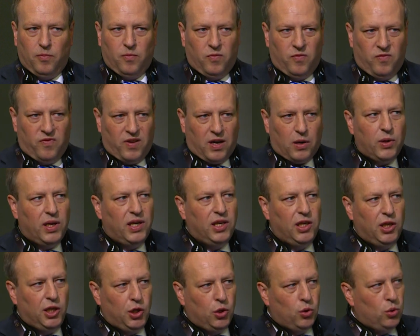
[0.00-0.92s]
very
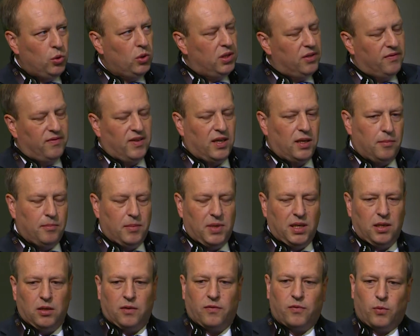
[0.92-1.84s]
new
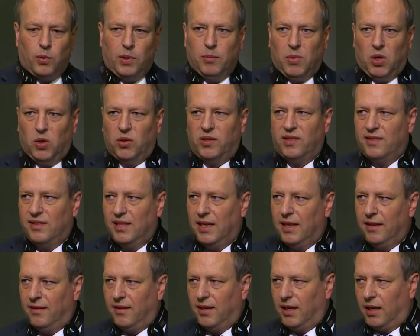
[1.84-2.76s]
development of remote
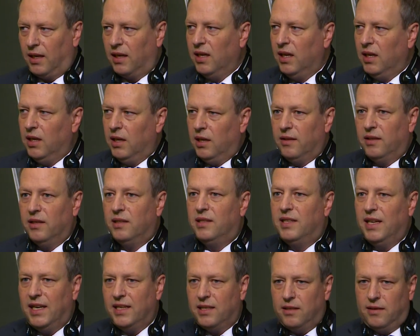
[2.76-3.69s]
sensing,
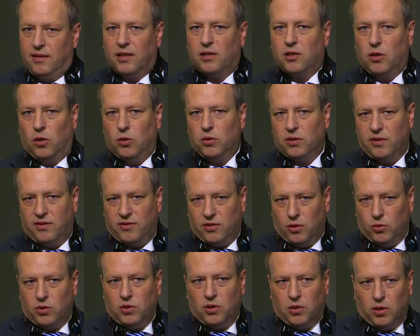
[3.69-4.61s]
the
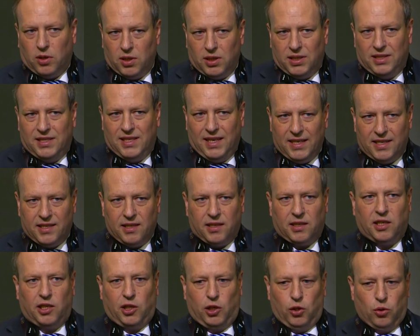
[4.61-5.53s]
so-called data
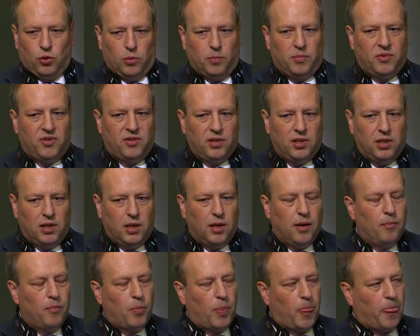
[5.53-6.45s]
cubes.
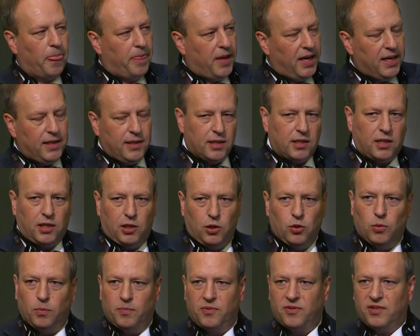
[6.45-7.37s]
Data
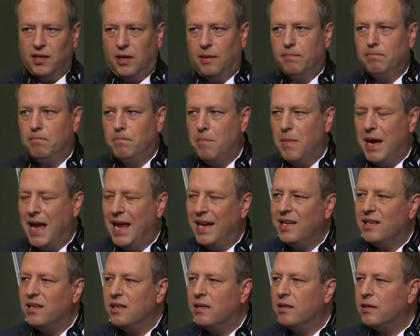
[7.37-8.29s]
cubes are
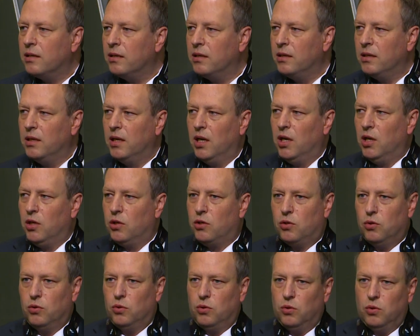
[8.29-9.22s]
meant
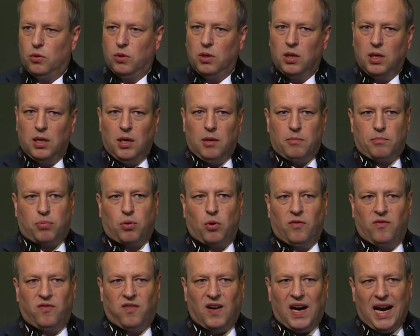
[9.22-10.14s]
to
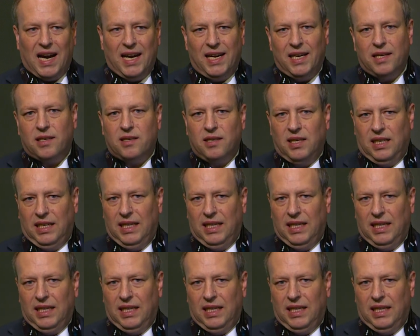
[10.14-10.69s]
provide